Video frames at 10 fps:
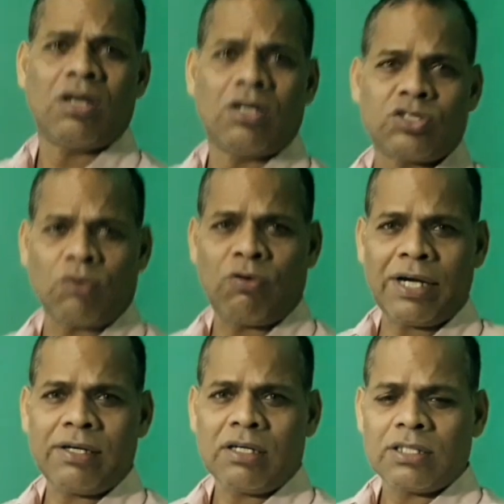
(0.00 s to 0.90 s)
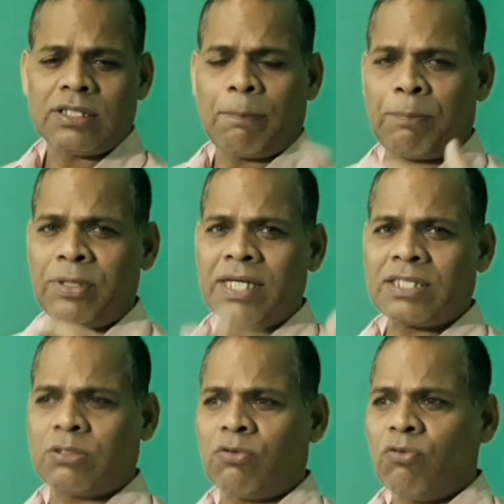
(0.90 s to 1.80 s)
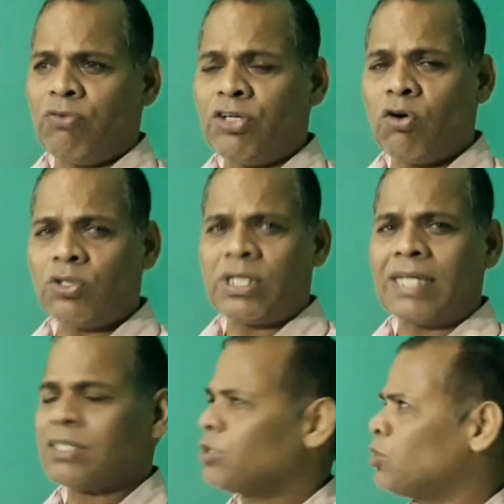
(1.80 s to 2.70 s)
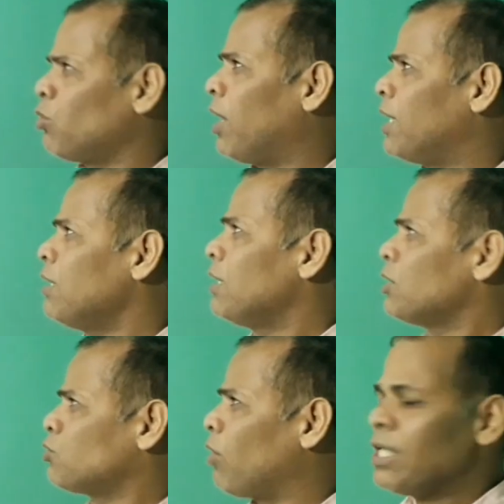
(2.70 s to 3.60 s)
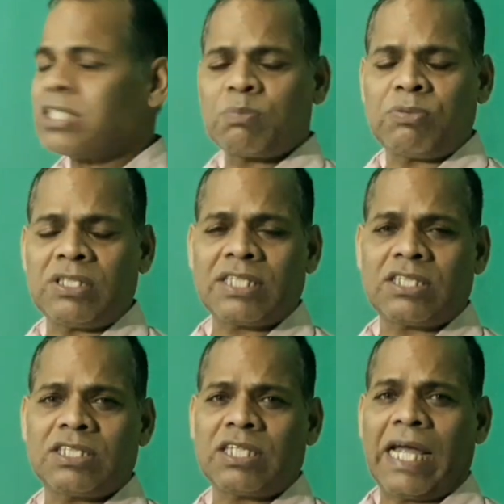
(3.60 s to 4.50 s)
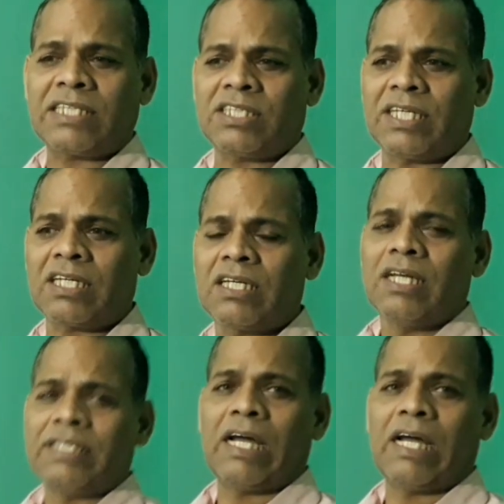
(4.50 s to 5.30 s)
So when the pH, we know that soil's pH is acidic,